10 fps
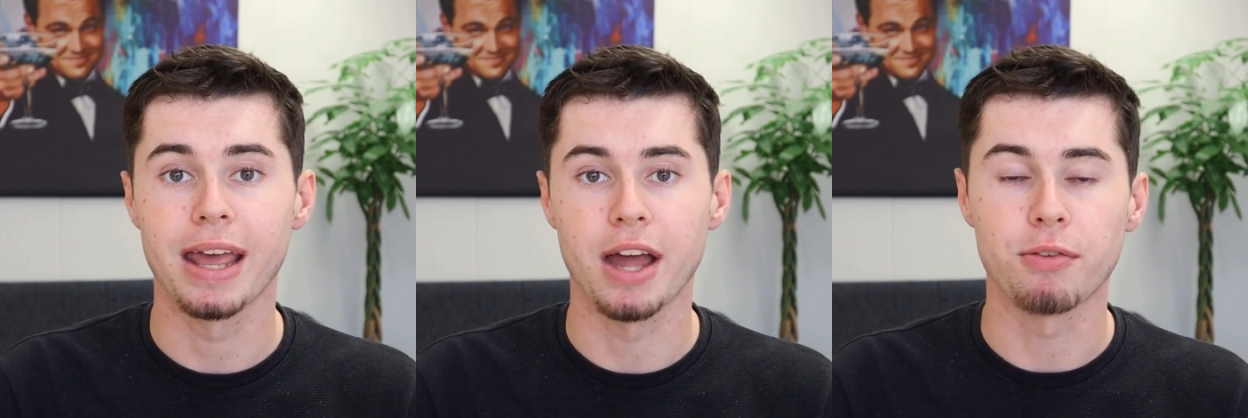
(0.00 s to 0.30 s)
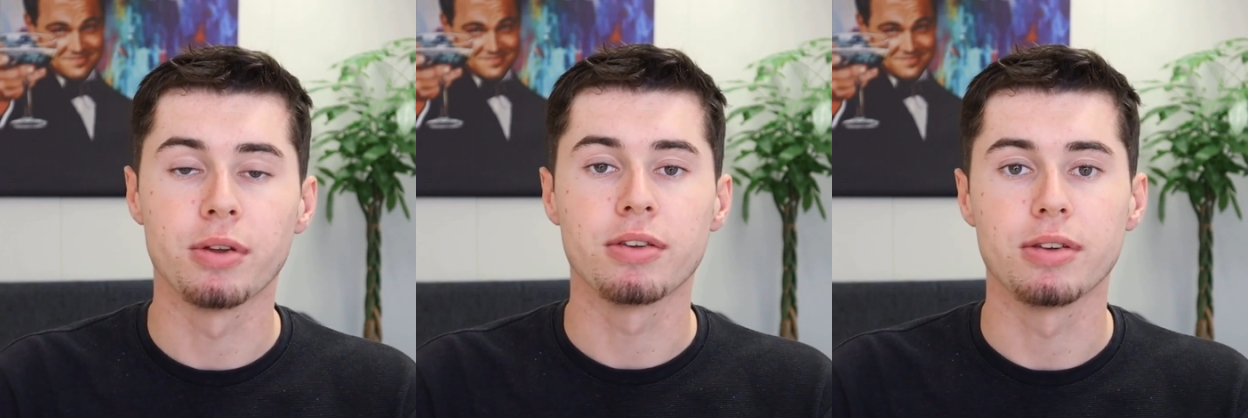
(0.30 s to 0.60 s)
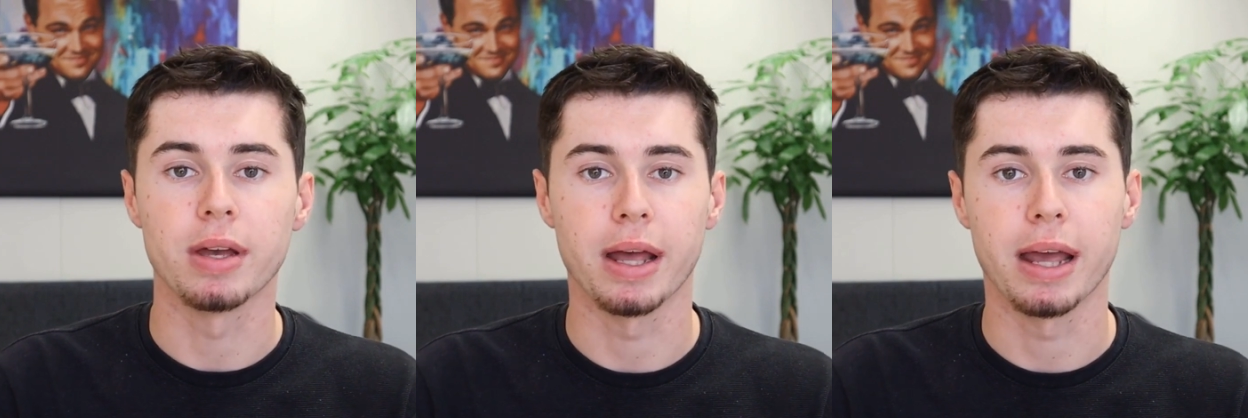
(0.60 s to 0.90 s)
Speaker 1: canvas
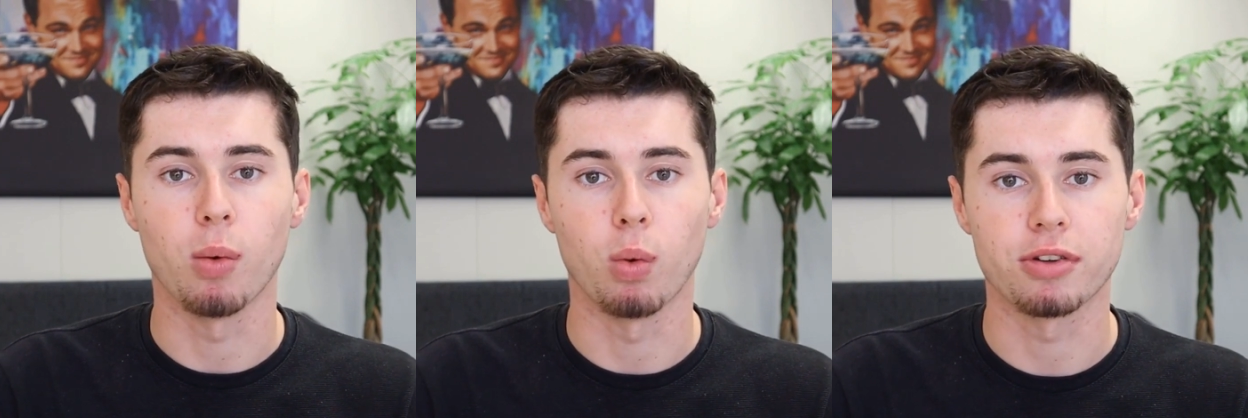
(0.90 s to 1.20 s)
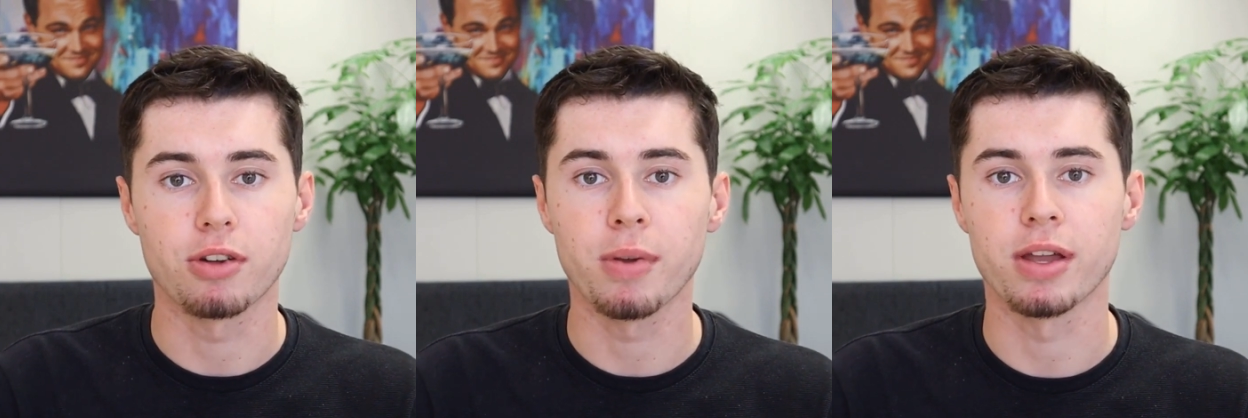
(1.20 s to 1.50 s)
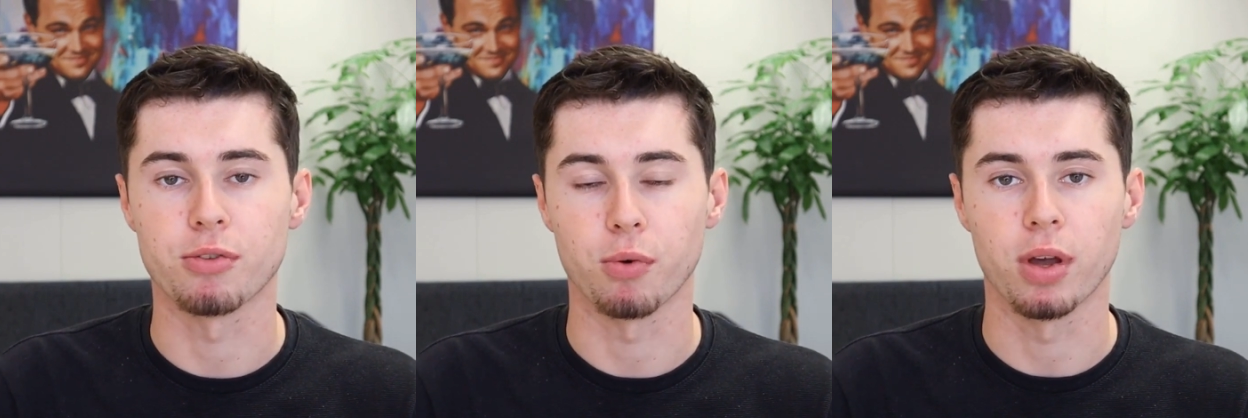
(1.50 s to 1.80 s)
and want some
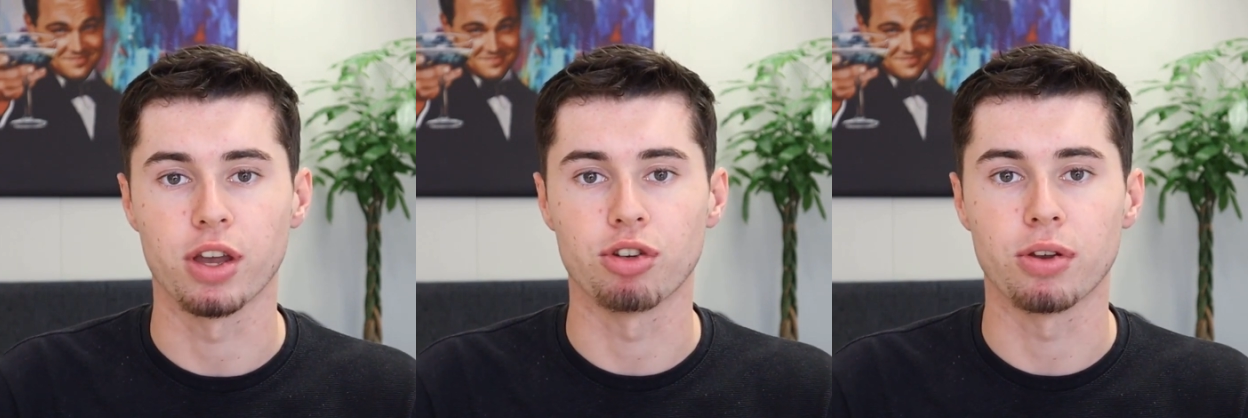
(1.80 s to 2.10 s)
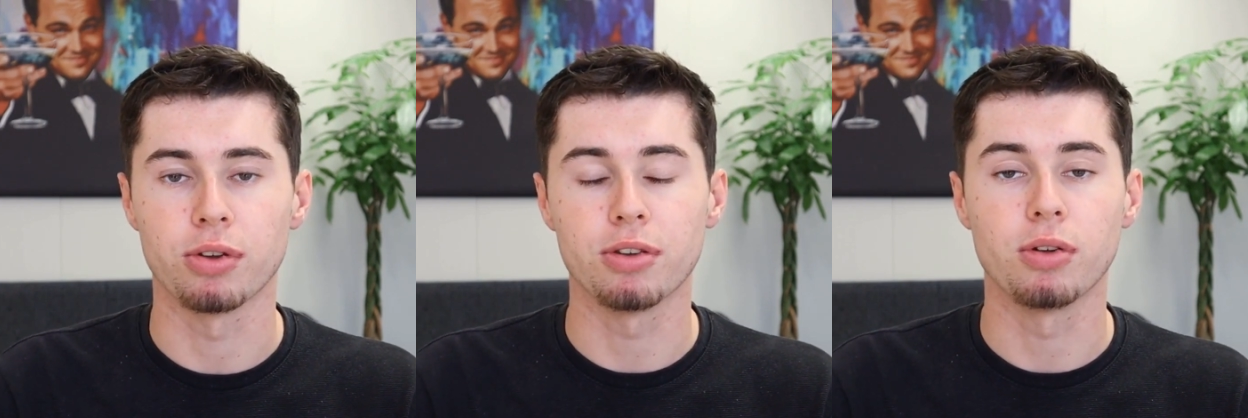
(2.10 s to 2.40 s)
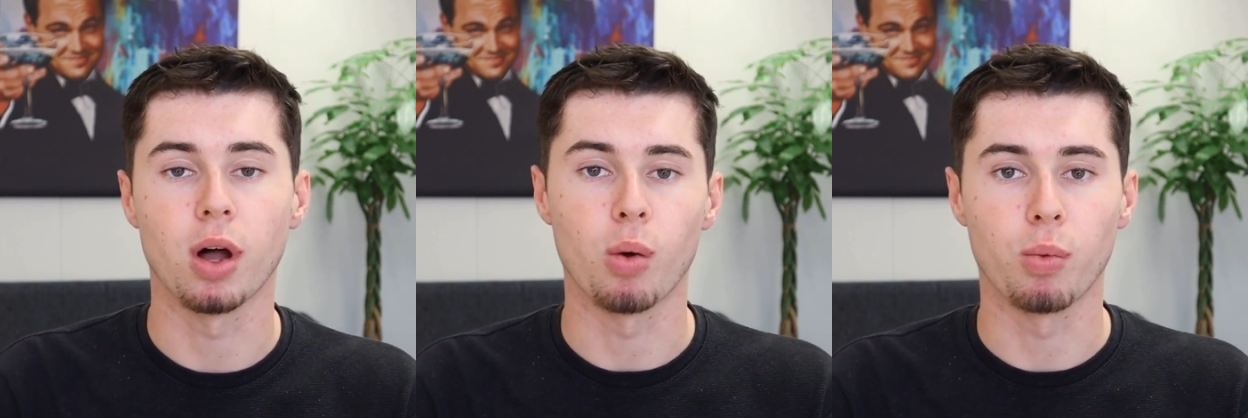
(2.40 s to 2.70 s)
inspiration to
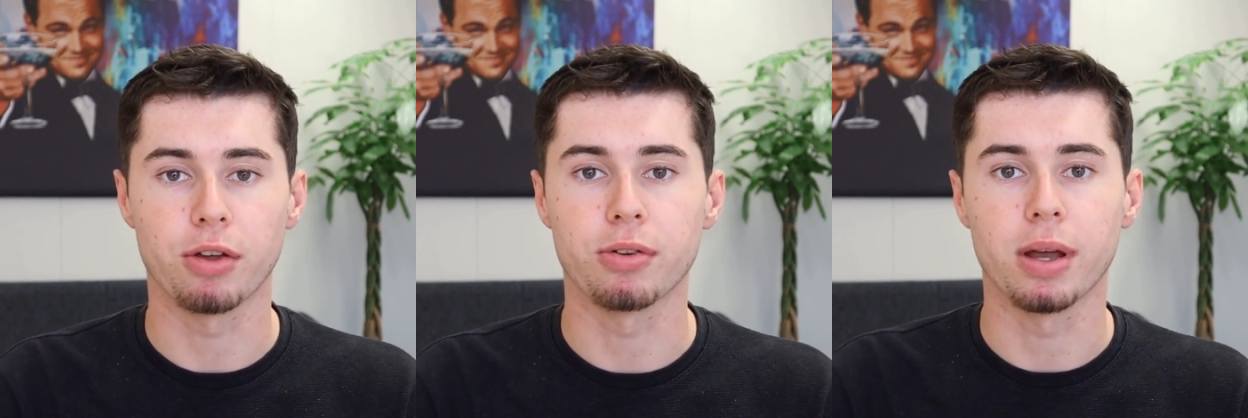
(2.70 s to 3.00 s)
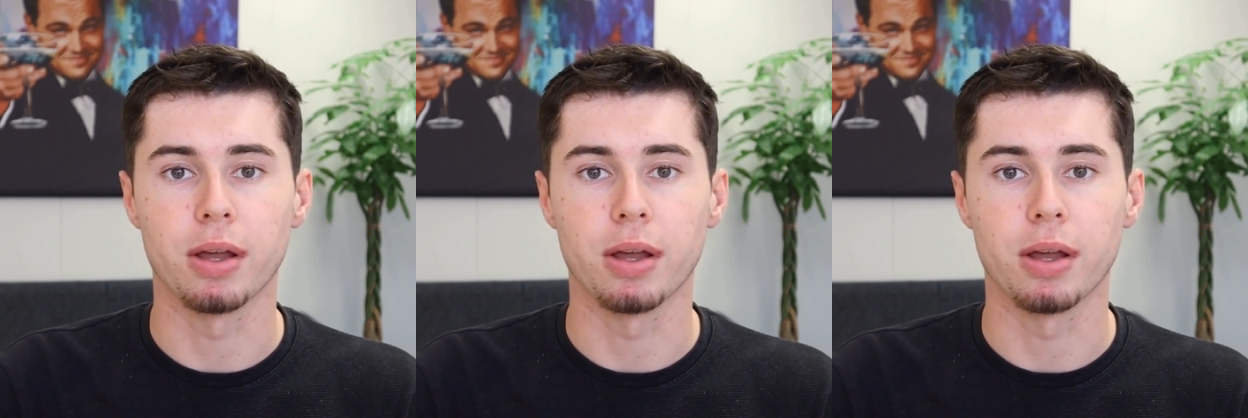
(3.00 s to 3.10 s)
start with,